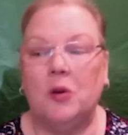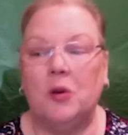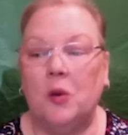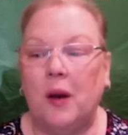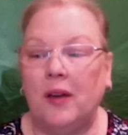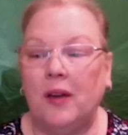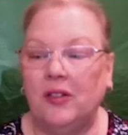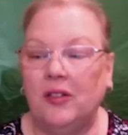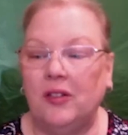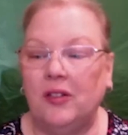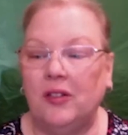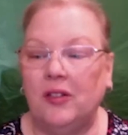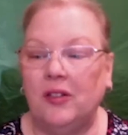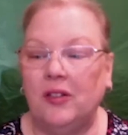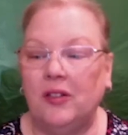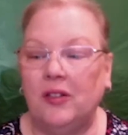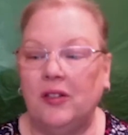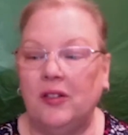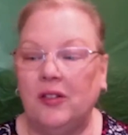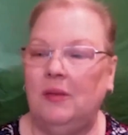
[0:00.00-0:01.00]

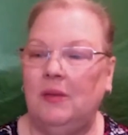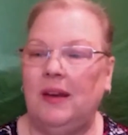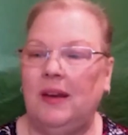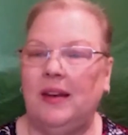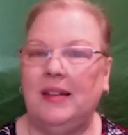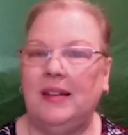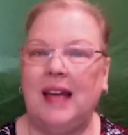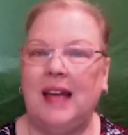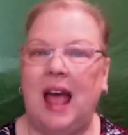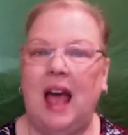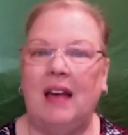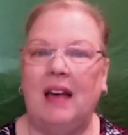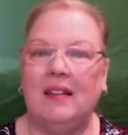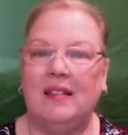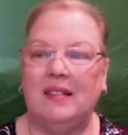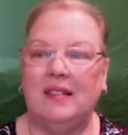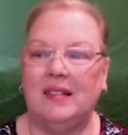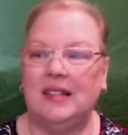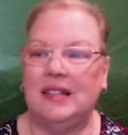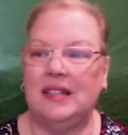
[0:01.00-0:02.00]
questions that you wanted to
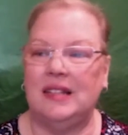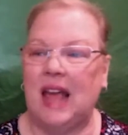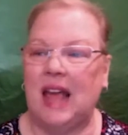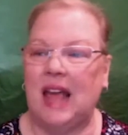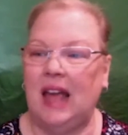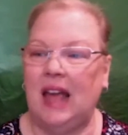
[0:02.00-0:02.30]
ask today?